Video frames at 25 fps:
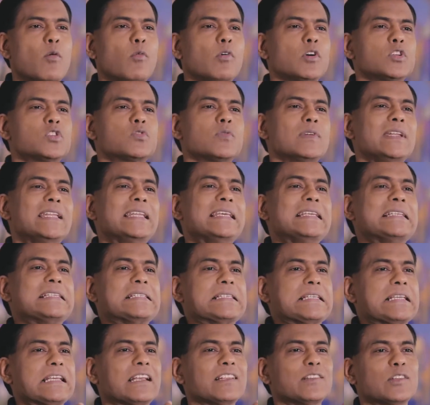was
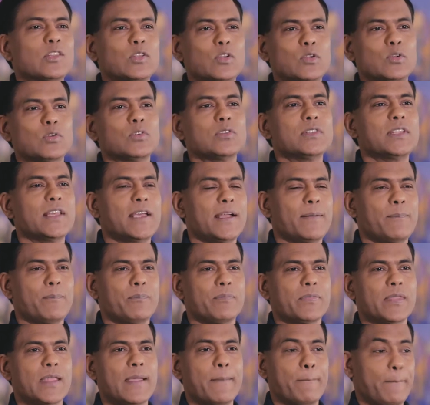releasing through them.